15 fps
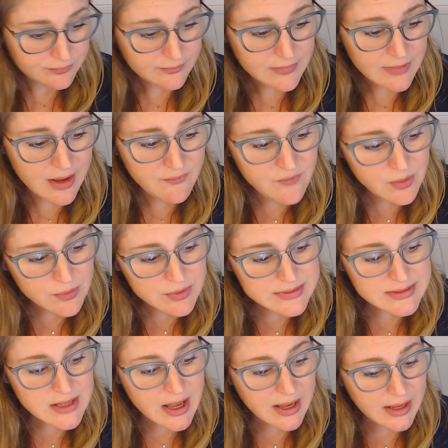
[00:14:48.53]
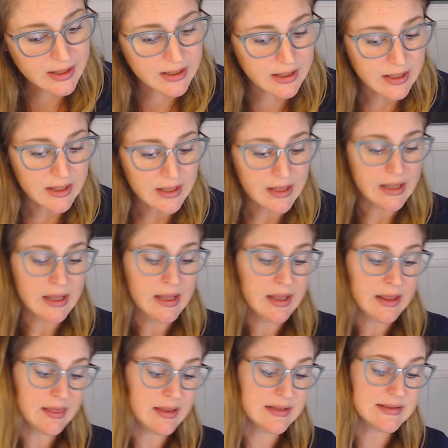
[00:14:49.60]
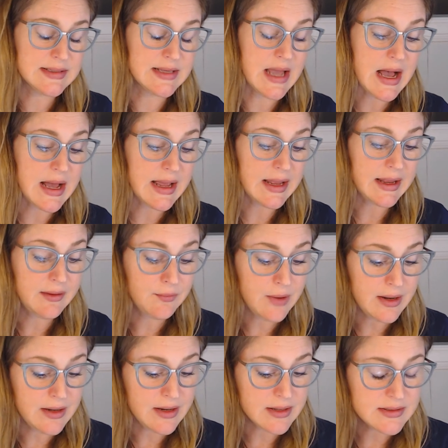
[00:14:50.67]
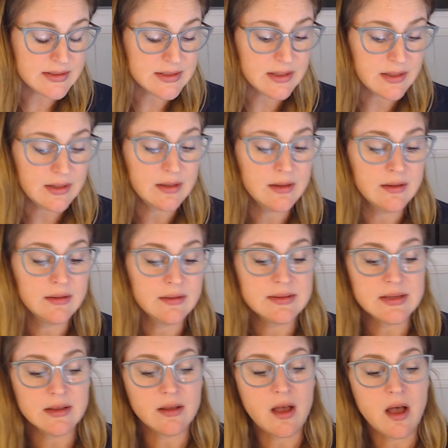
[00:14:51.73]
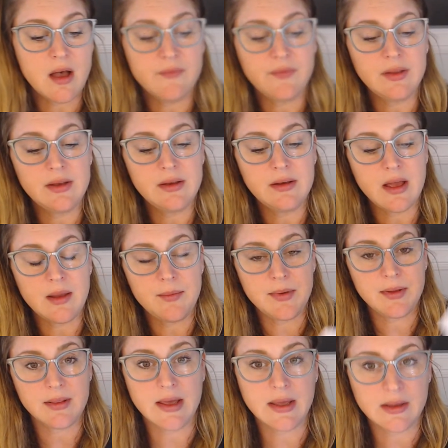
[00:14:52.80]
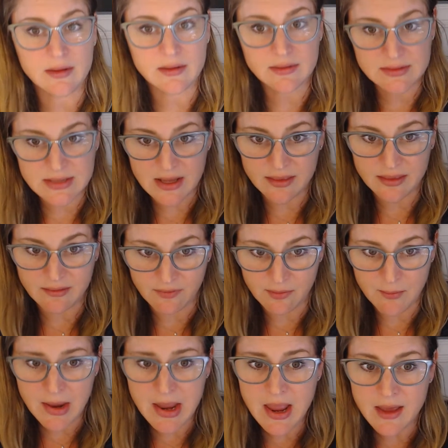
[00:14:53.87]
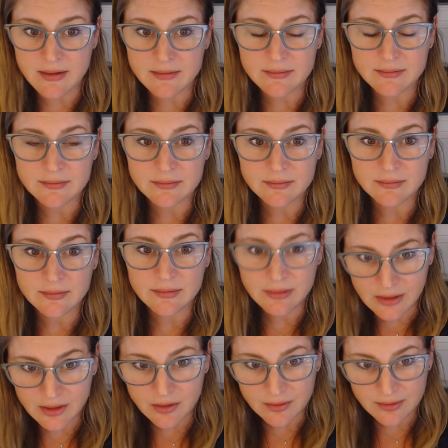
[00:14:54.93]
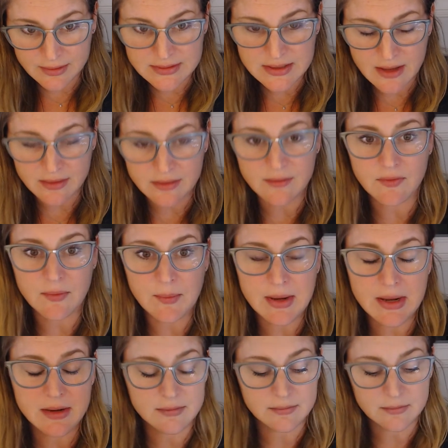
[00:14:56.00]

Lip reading: if it was like this guy right next to coffin, I'd be like death of the man, literally death of the man,